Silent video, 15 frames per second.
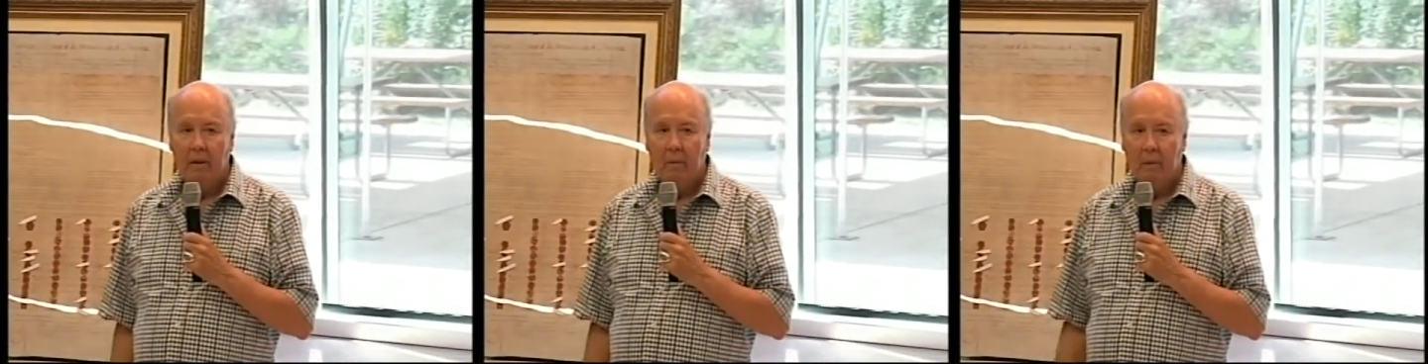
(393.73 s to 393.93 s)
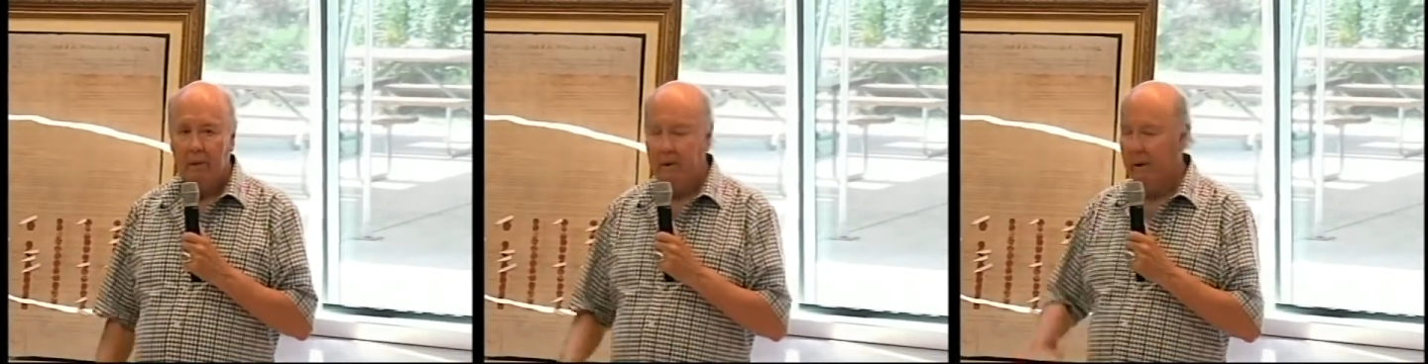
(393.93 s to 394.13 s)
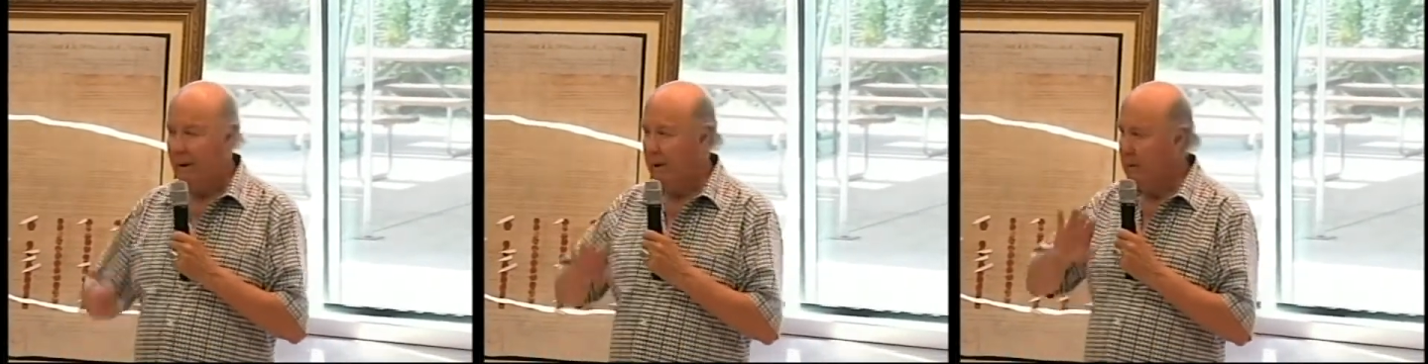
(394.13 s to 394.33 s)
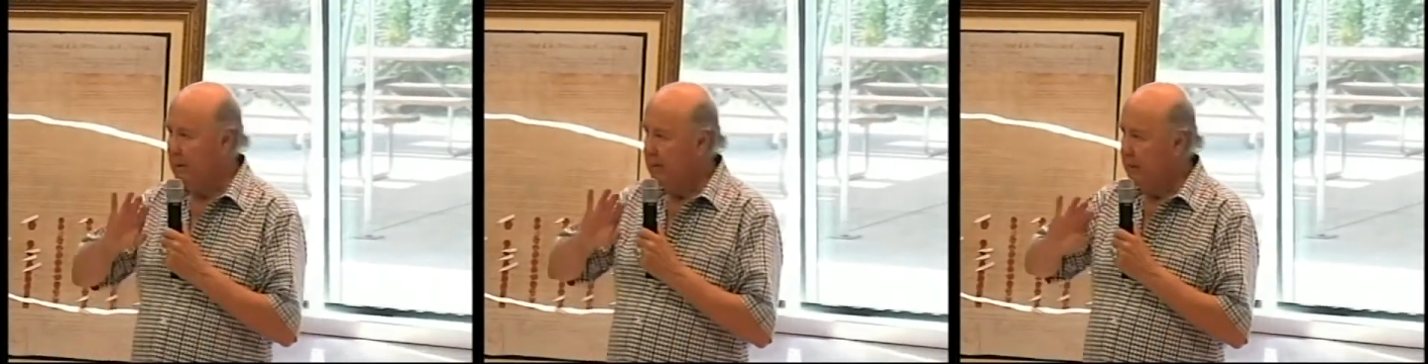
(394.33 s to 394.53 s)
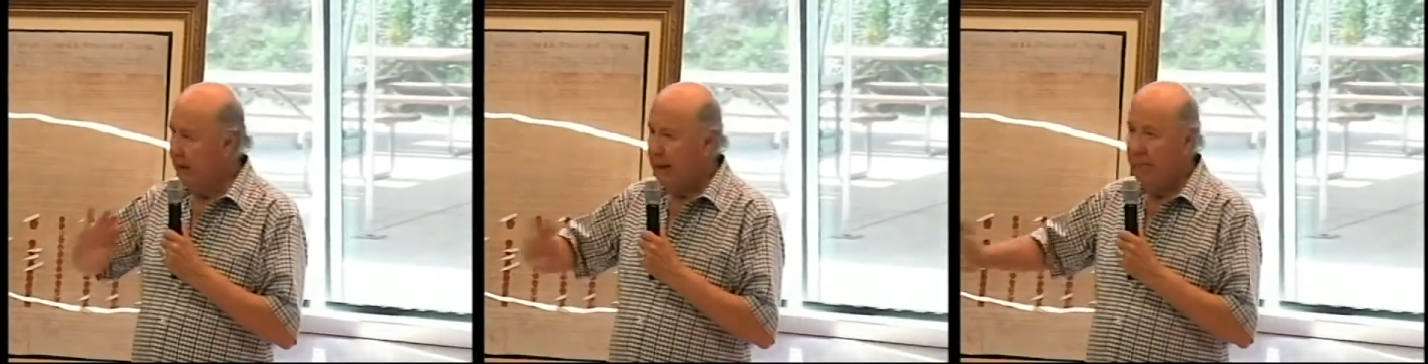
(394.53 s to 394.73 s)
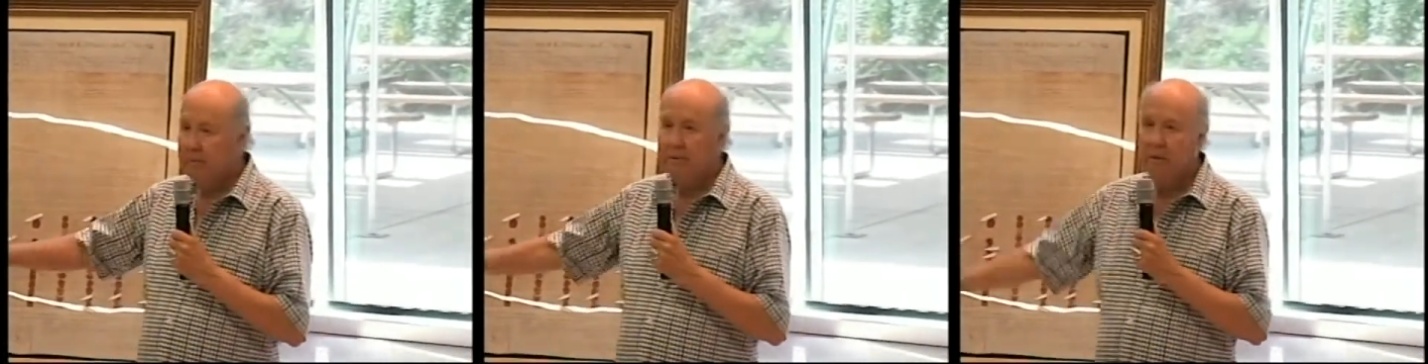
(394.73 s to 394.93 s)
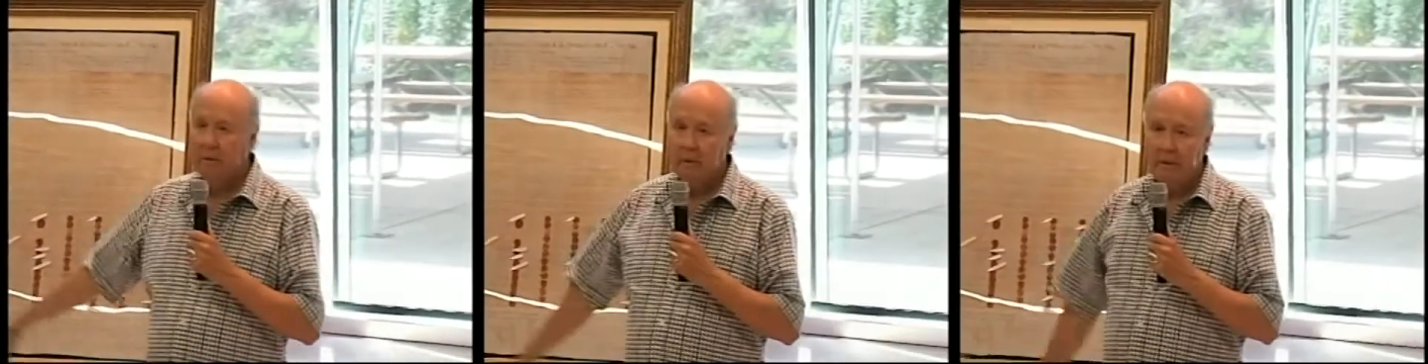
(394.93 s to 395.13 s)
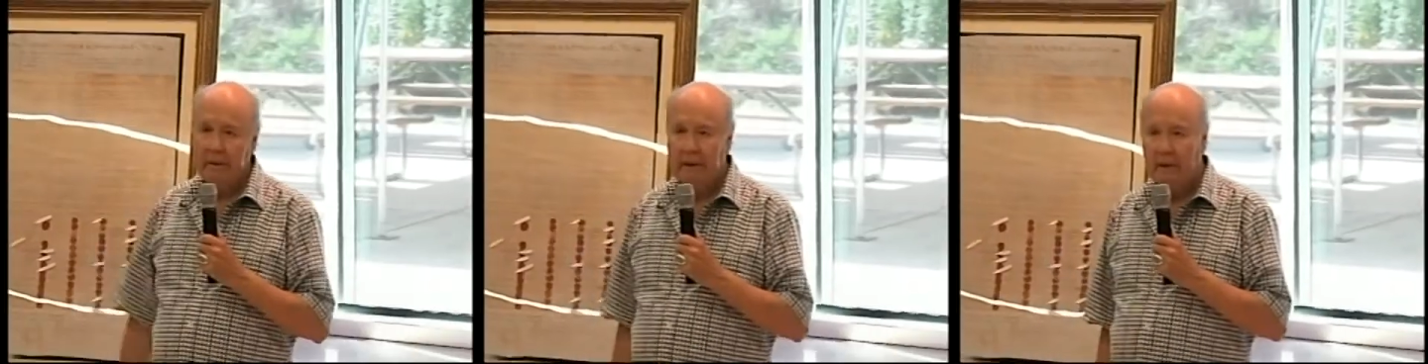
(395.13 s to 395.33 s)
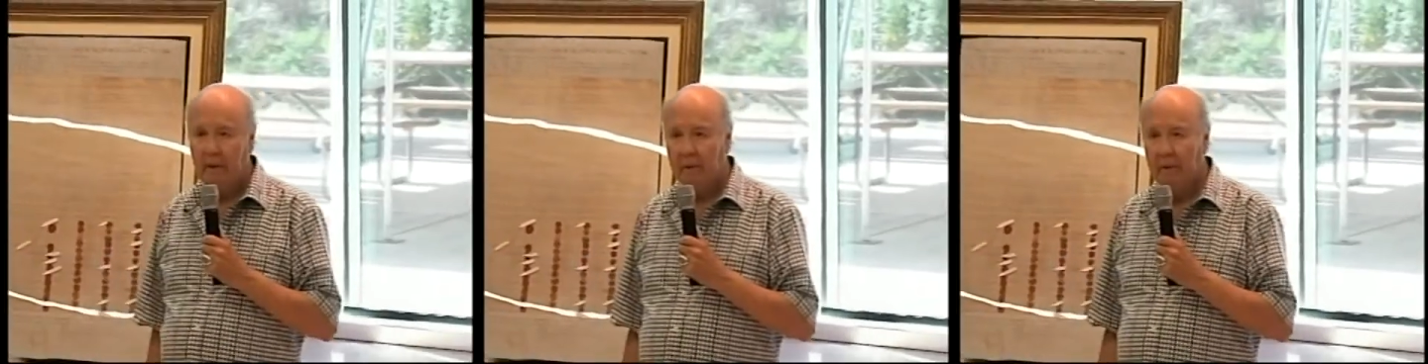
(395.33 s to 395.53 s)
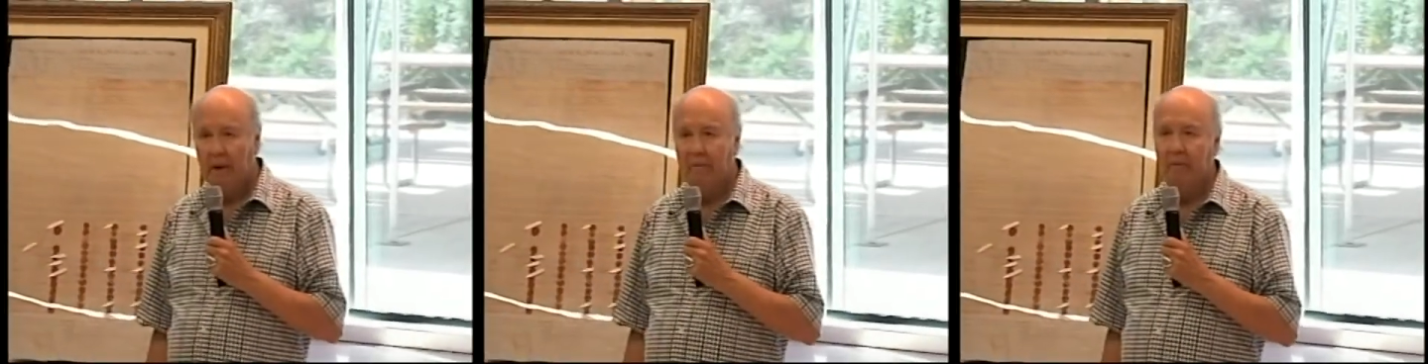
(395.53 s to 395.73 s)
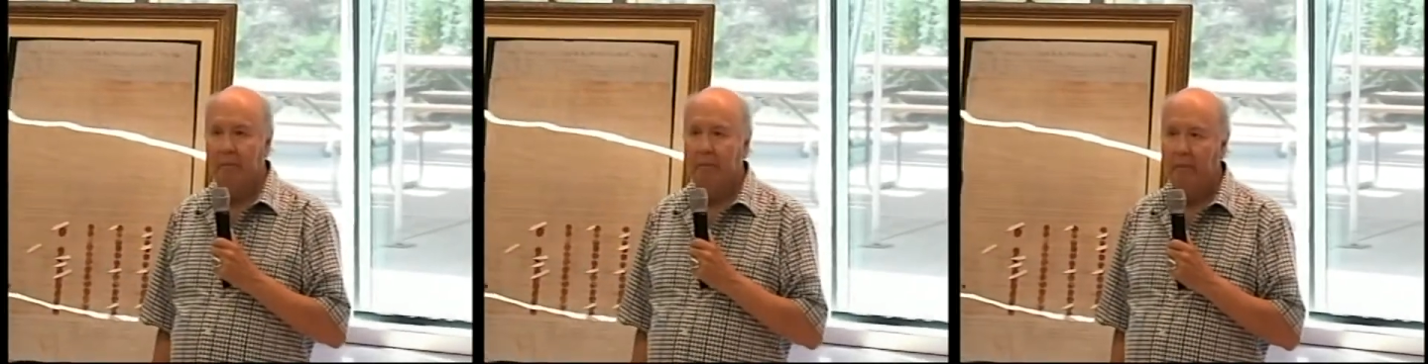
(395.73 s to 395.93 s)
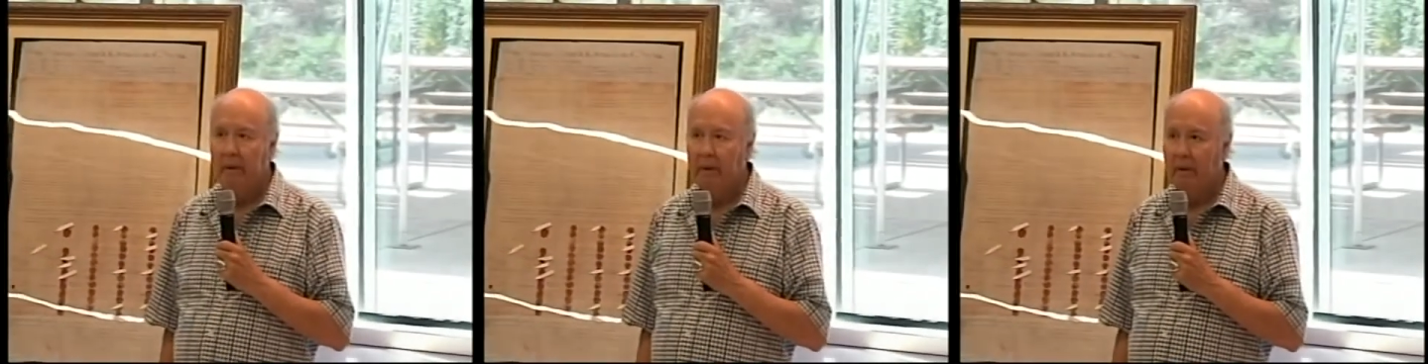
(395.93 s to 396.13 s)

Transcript: We're going to absolutely get rid of it.